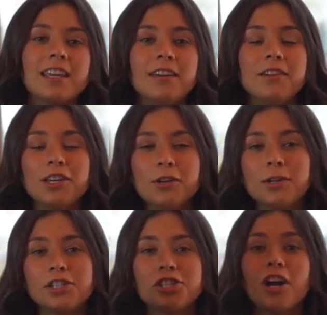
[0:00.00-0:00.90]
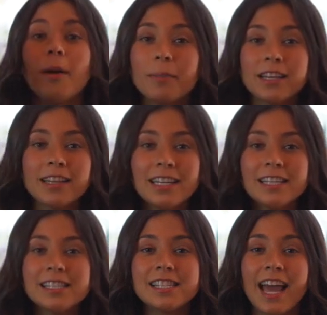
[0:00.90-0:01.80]
giving you a shopping
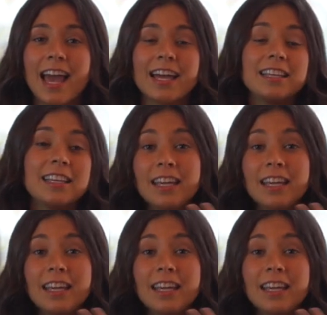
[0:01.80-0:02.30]
list and